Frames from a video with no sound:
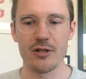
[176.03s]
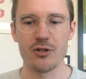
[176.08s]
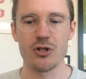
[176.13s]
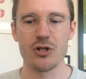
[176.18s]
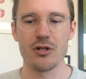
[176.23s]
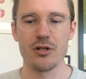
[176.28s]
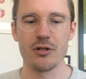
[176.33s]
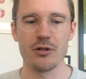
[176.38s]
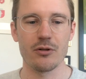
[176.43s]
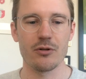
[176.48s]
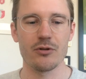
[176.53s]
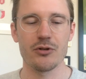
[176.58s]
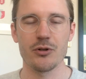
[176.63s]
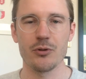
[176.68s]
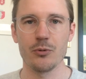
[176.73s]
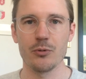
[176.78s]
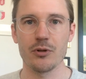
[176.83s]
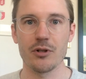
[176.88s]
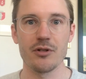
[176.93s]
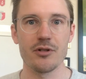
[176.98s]
engineers
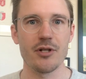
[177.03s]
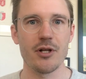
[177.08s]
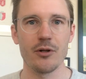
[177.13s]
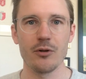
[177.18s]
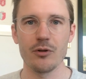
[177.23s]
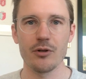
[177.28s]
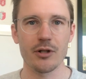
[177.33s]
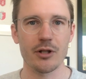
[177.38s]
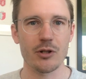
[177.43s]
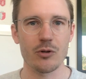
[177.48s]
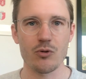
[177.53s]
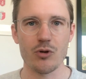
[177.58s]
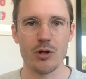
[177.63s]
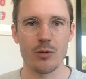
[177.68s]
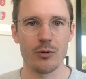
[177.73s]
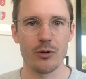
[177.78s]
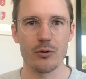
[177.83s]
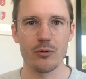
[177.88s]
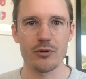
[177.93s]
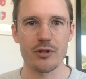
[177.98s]
who continue to
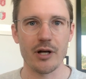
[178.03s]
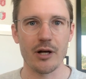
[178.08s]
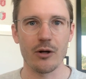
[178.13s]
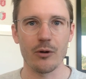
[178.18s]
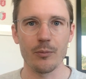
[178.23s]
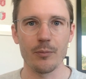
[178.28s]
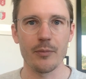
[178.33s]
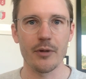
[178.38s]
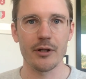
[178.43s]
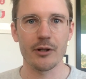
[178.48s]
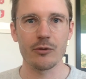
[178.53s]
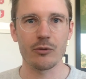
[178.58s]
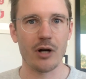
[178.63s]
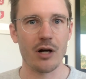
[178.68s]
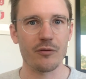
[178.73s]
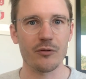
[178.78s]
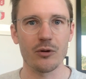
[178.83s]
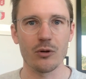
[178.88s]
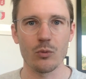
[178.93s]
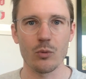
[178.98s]
contribute to help make
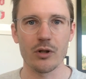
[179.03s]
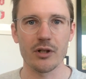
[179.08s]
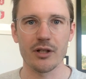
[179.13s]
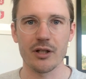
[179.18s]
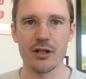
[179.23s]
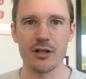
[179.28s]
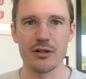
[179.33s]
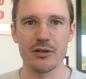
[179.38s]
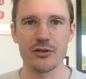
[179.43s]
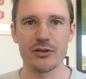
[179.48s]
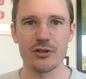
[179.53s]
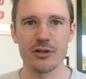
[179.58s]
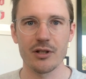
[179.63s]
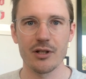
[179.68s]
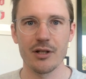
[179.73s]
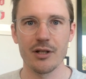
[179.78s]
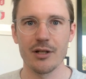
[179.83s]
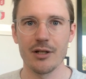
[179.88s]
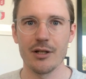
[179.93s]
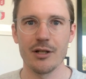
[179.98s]
GraphQL what it is.
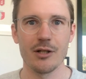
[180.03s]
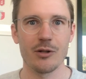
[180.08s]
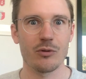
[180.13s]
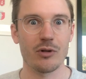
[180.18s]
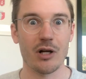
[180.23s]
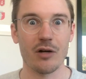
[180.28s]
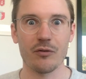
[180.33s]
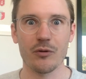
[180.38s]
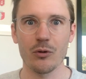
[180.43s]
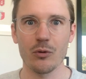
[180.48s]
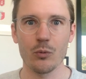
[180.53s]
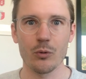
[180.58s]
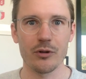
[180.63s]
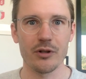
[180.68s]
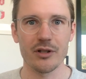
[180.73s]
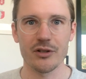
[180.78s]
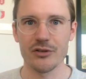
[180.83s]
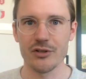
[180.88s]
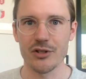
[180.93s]
GraphQL wouldn't